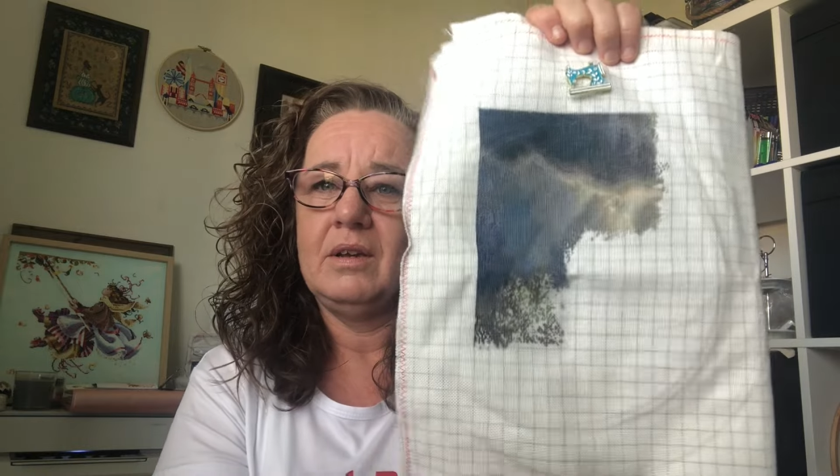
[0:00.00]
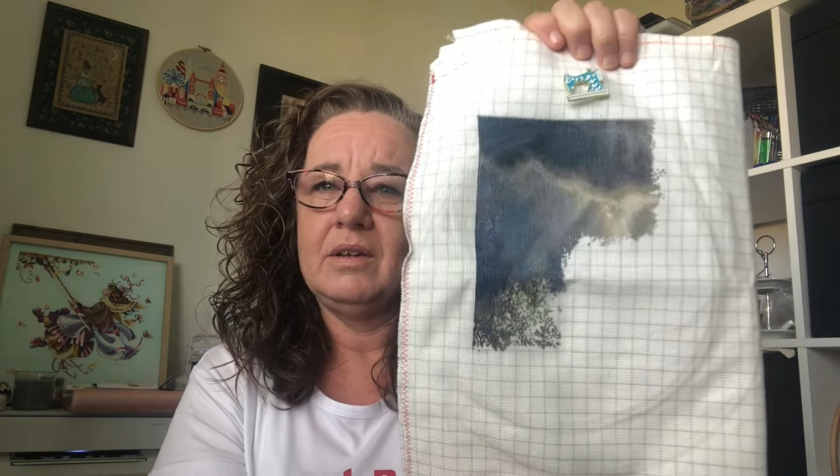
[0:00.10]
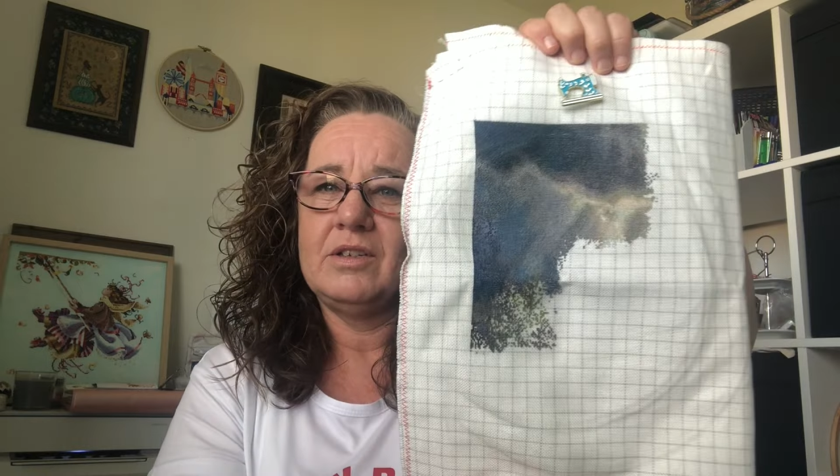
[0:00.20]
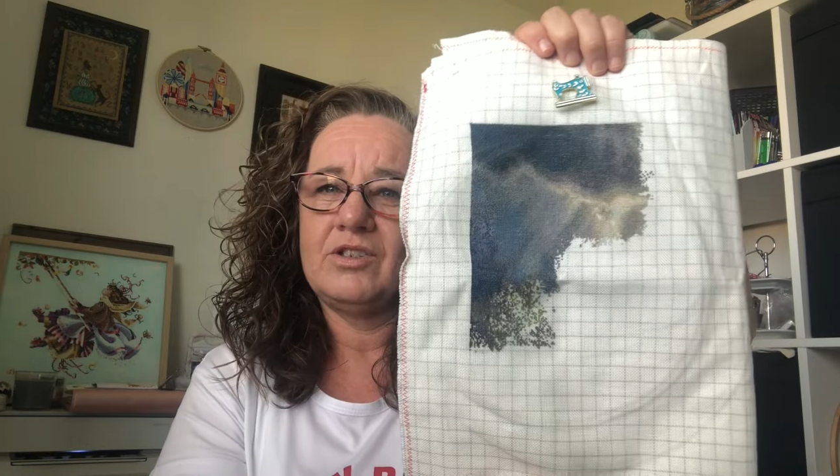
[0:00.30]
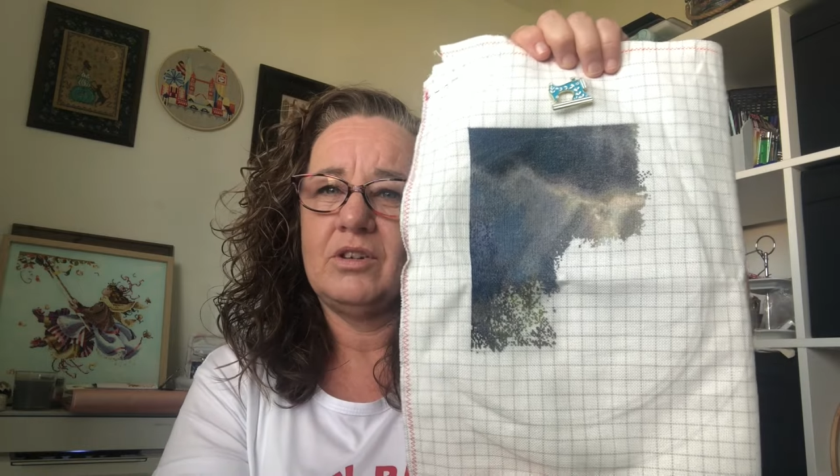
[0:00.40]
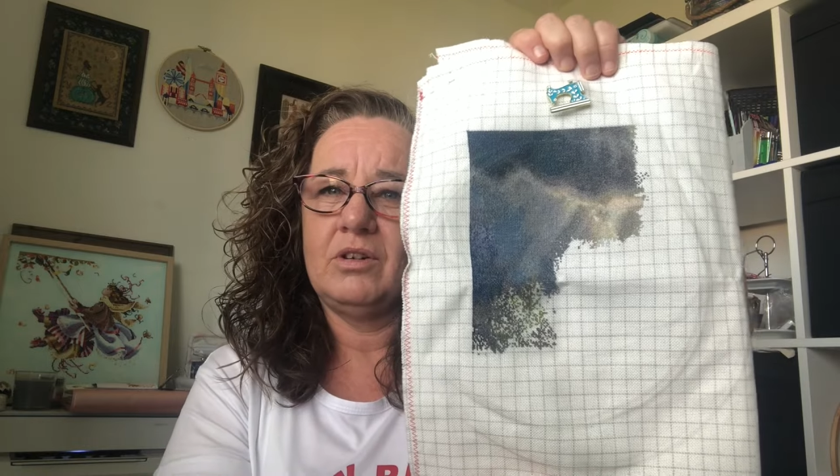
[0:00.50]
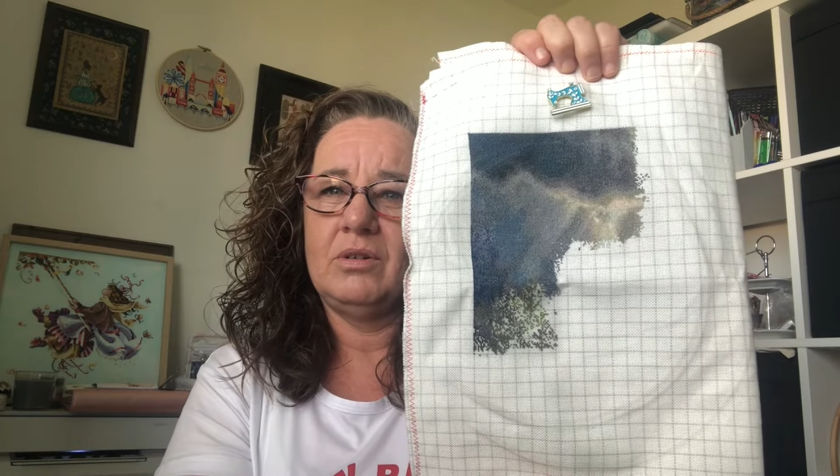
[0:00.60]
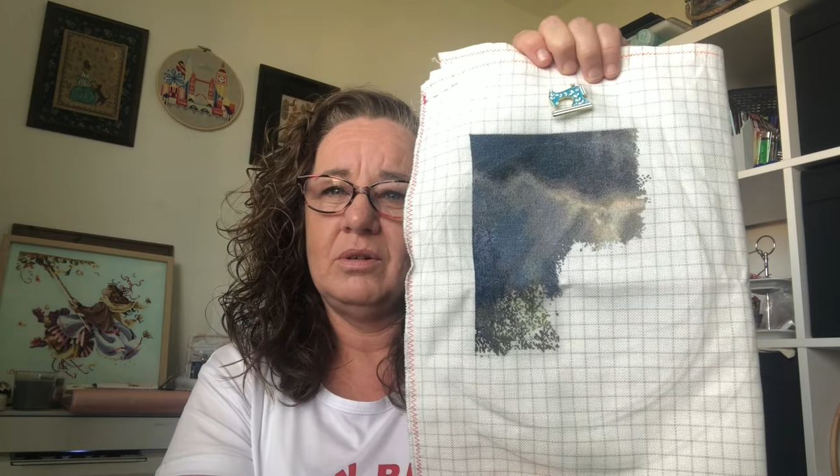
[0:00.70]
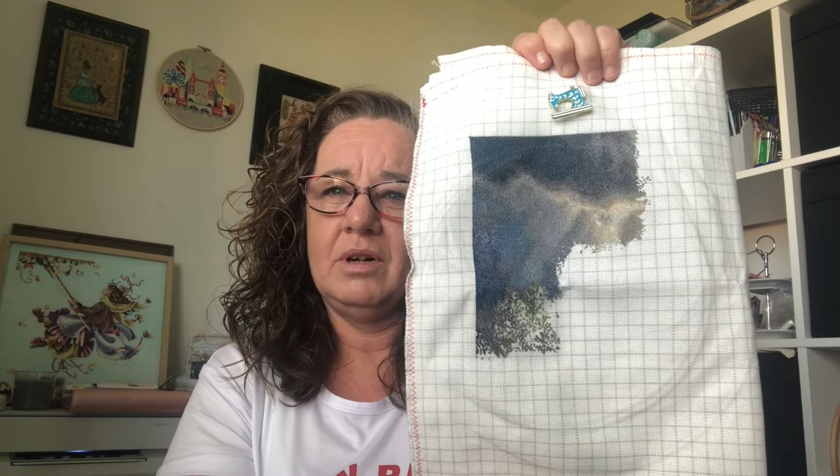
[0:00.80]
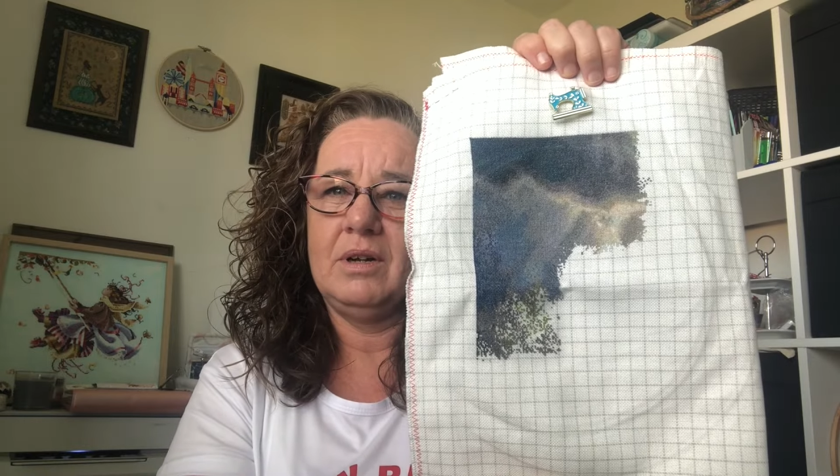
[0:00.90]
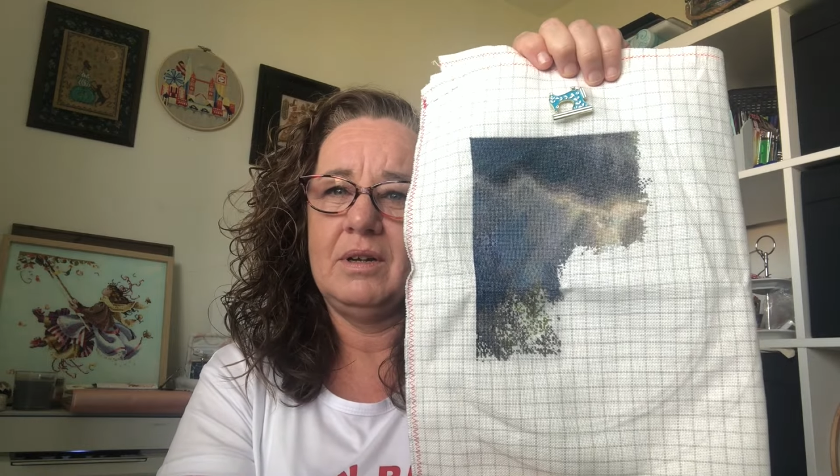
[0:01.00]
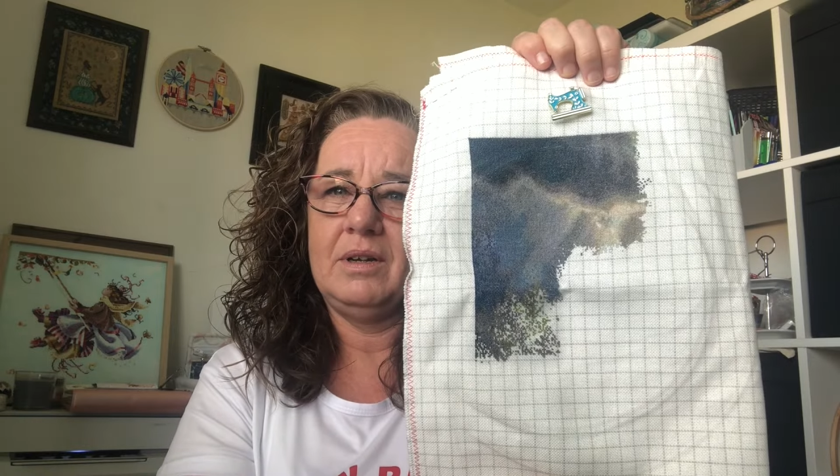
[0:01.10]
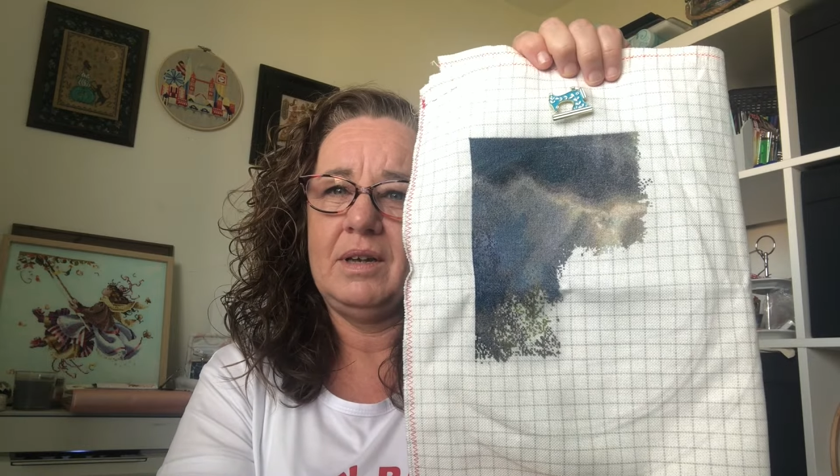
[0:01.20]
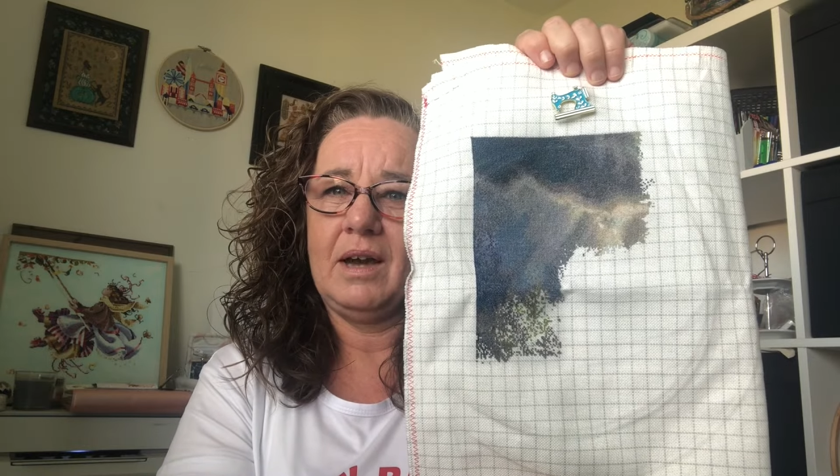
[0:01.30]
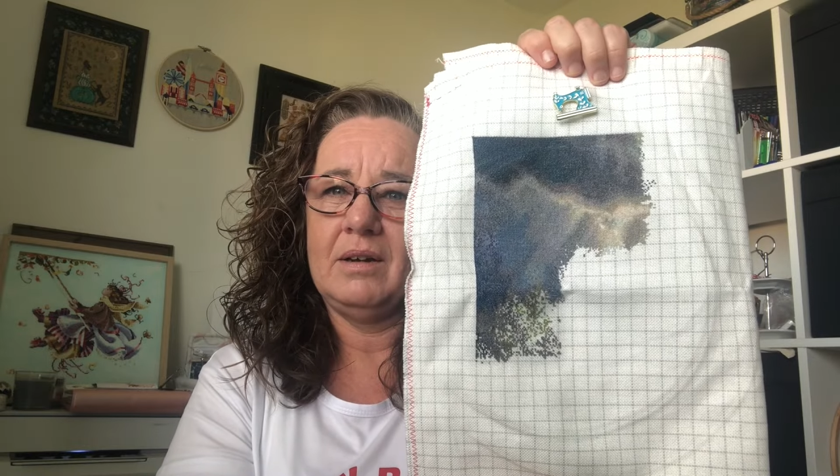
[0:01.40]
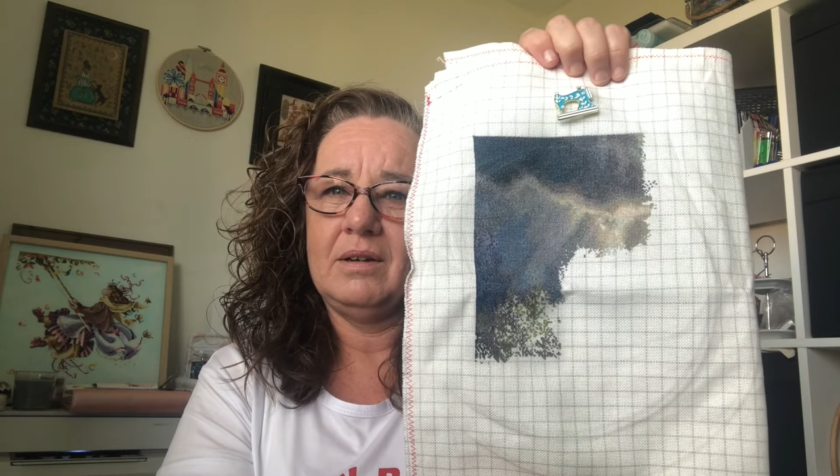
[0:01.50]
So yeah,